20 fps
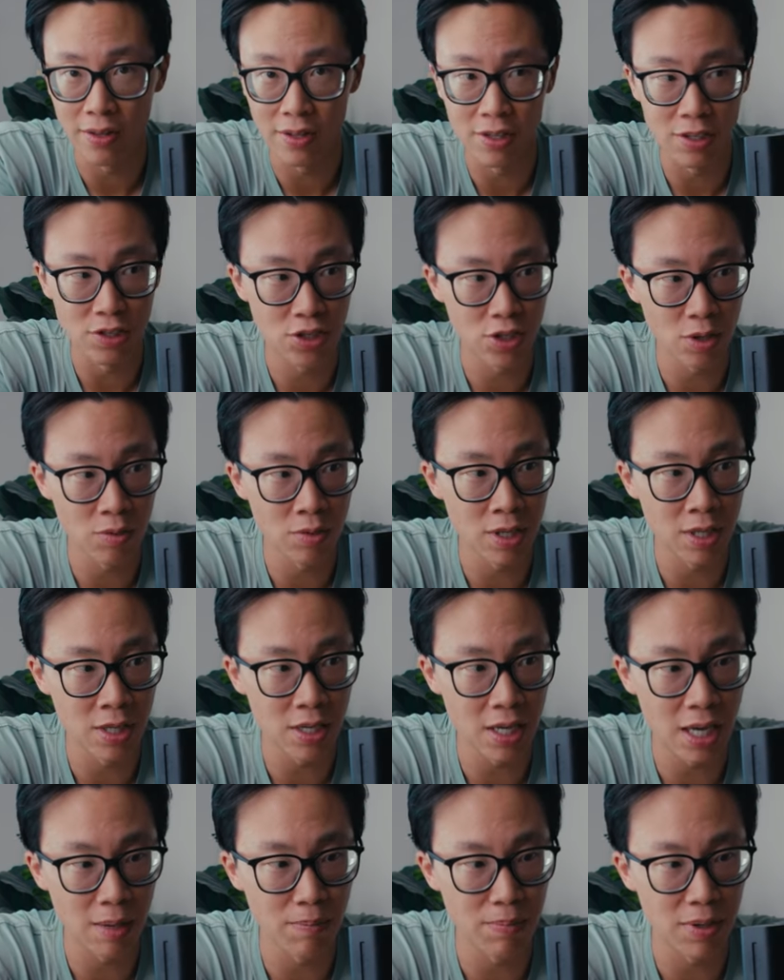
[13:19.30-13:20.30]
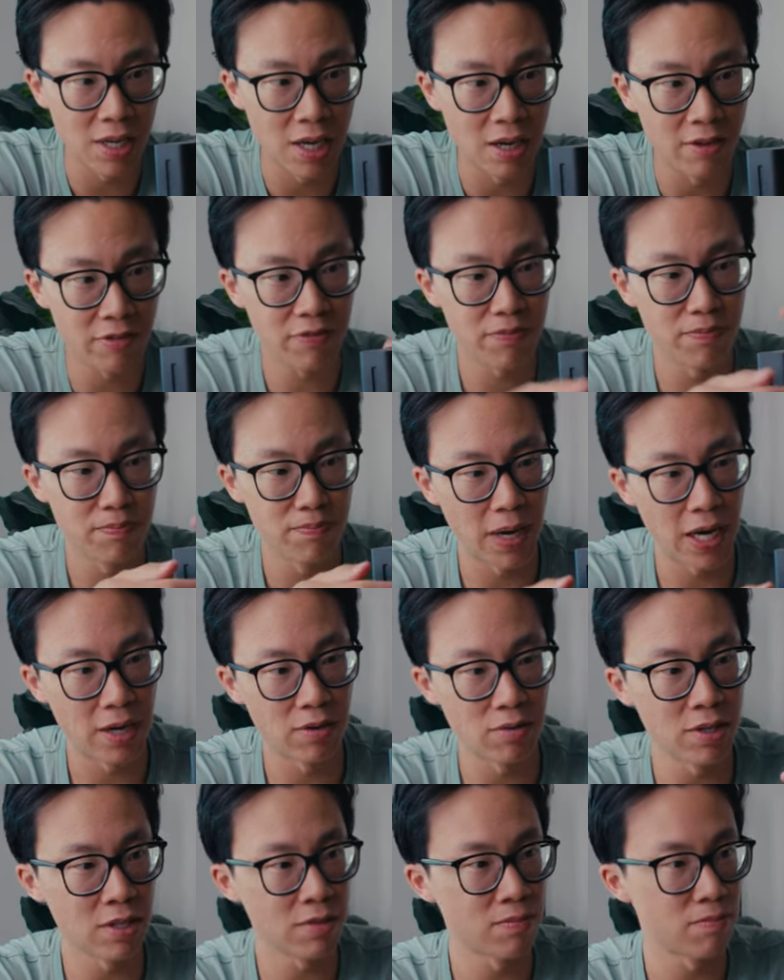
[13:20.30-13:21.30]
the Sony MPF
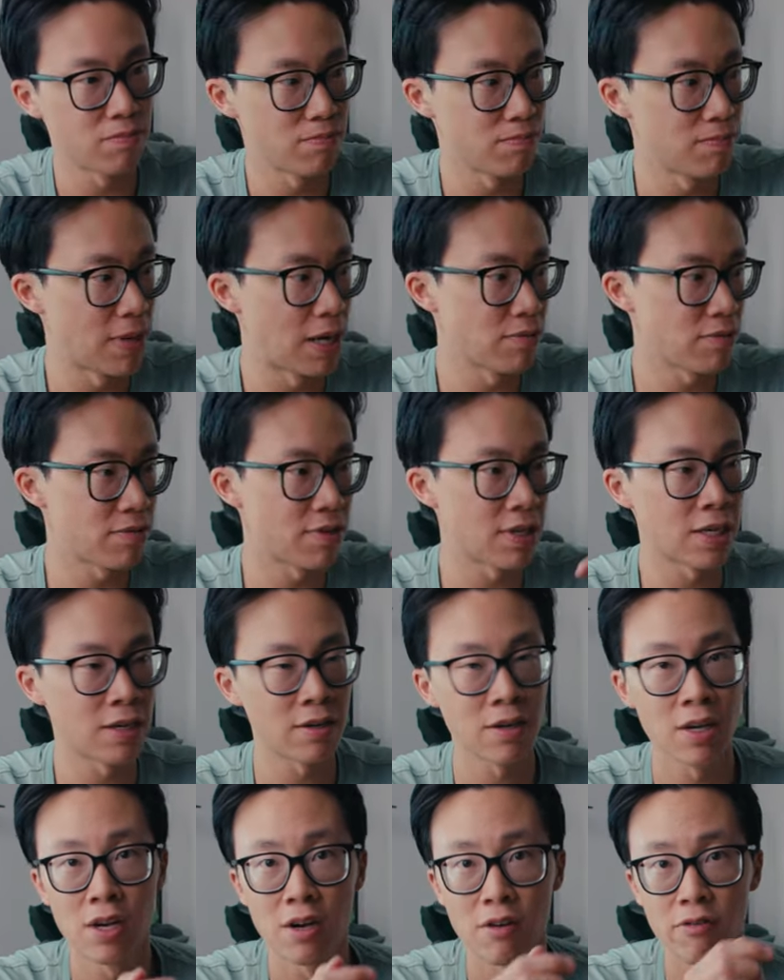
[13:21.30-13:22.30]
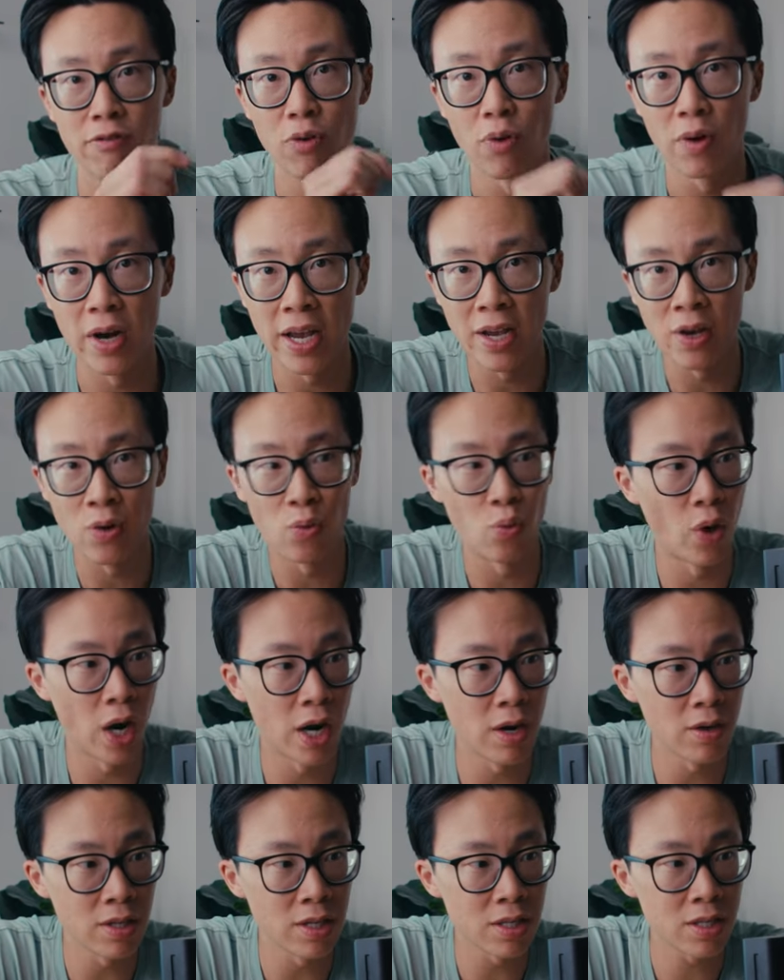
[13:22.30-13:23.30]
battery mount thing for a
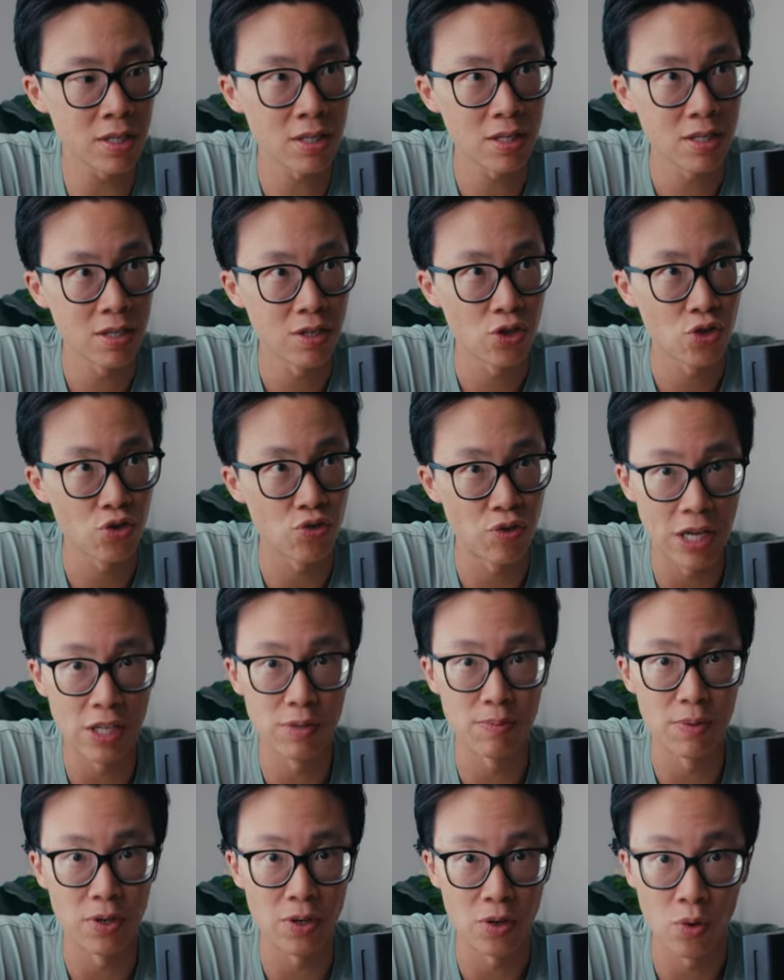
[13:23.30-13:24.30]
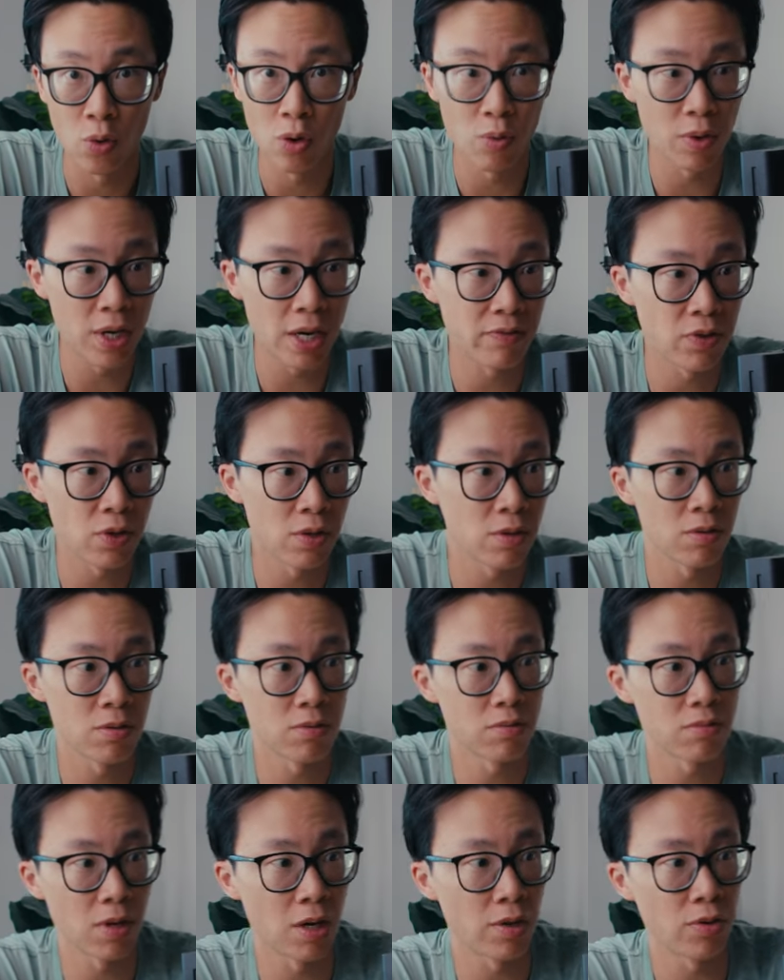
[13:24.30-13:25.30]
wireless transmitter or
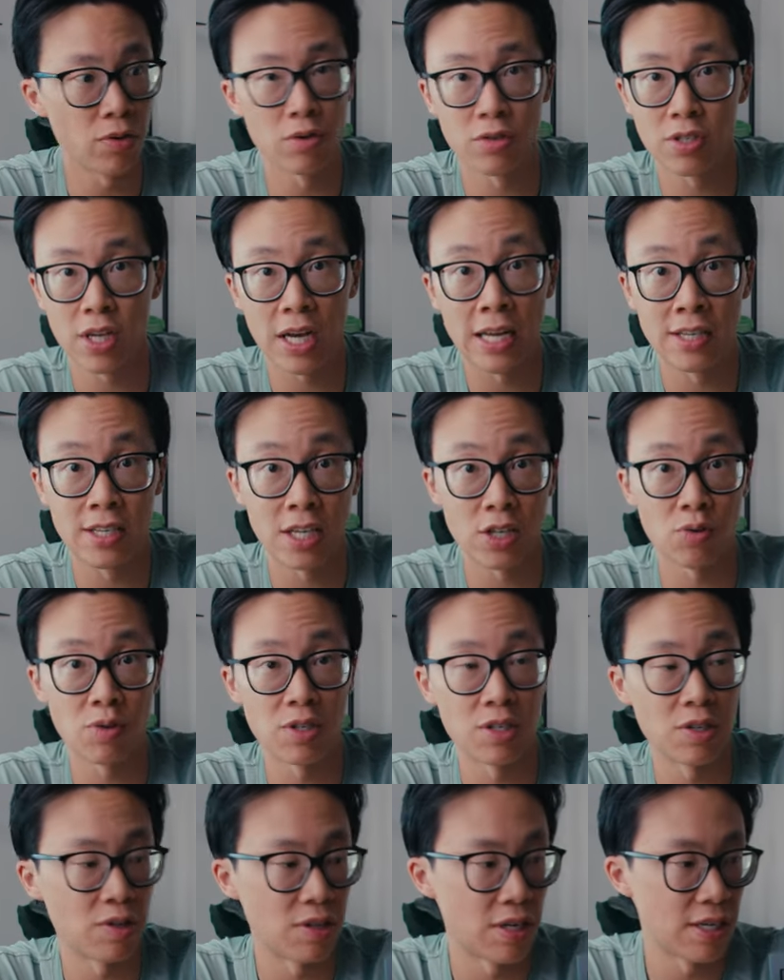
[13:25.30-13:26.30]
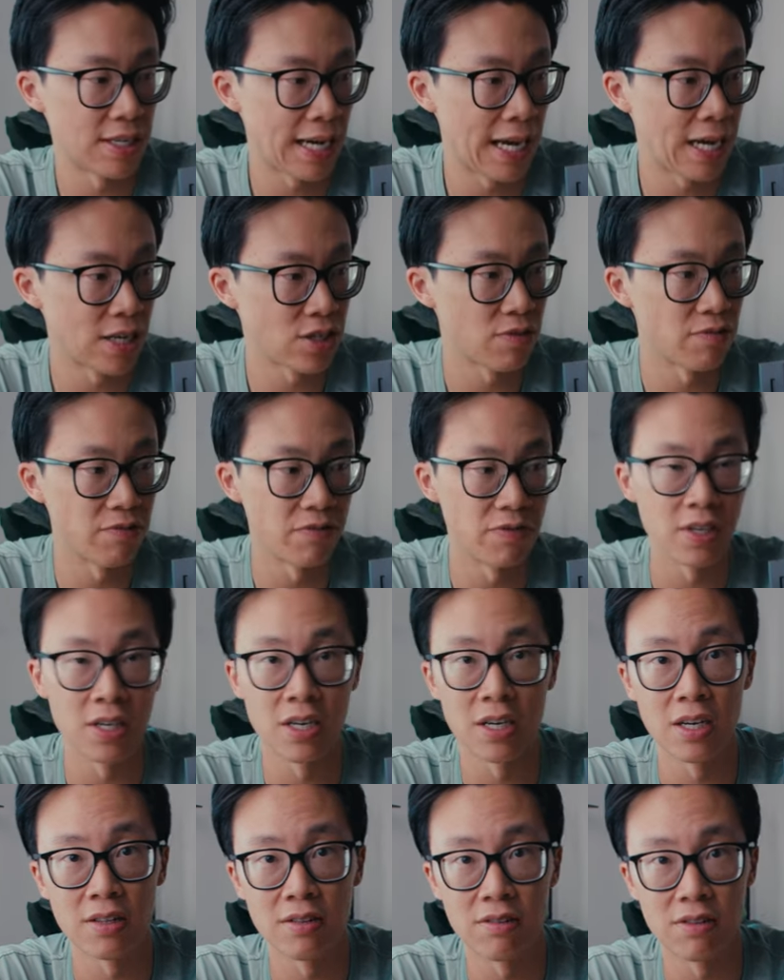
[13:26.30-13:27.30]
whatever other set accessories you can attach
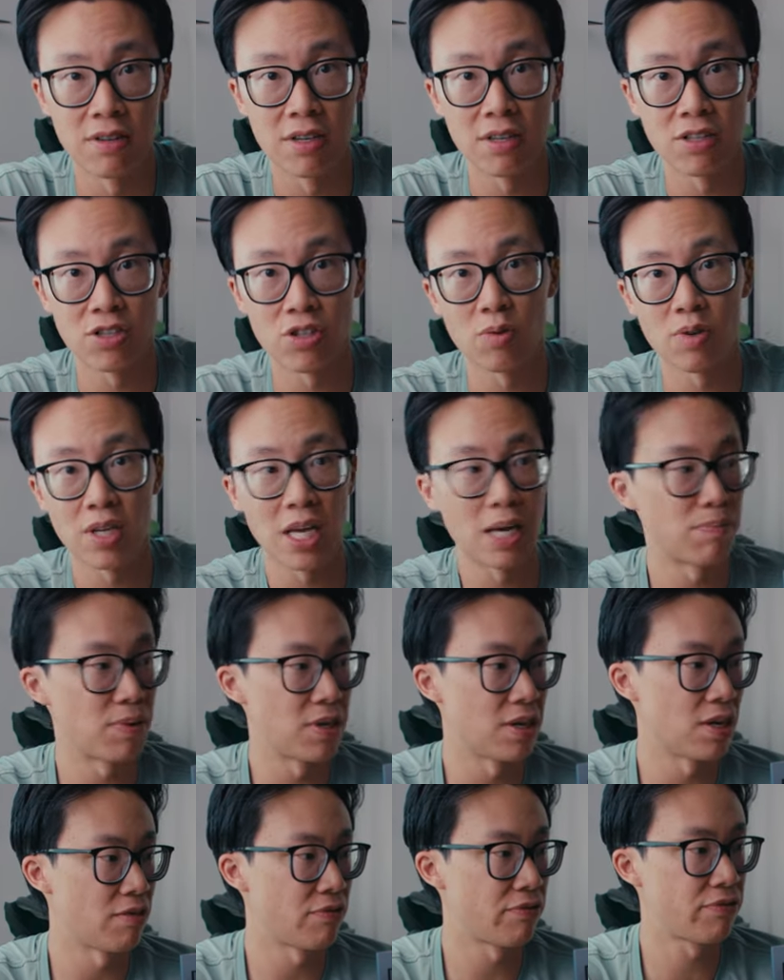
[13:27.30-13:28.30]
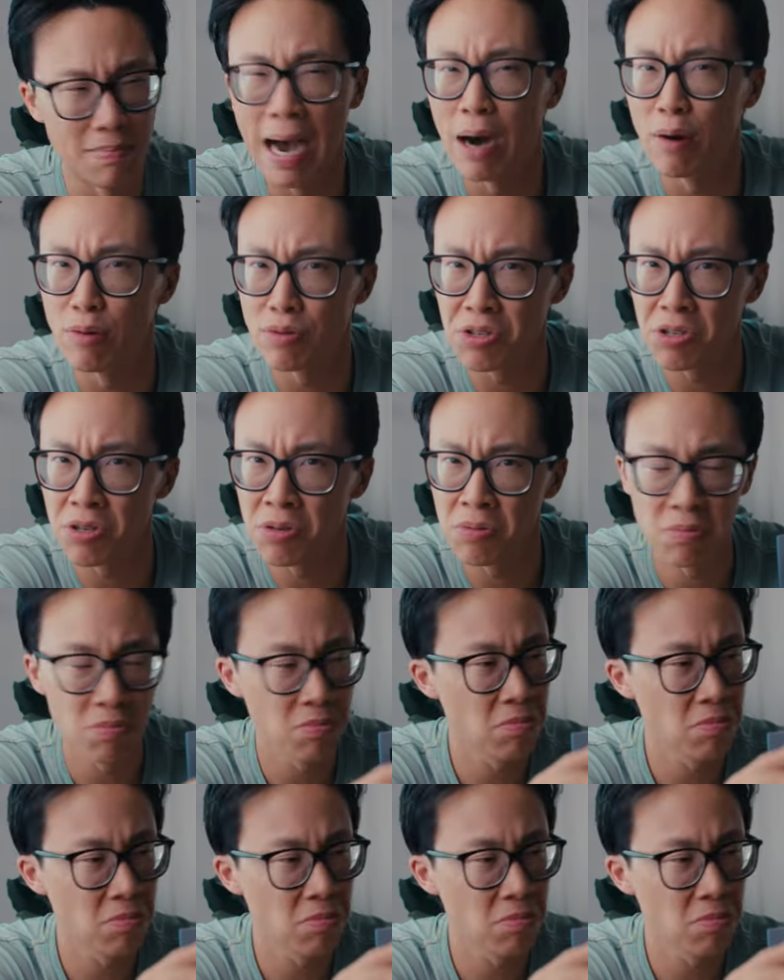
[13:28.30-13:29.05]
via the Sony MPF mount.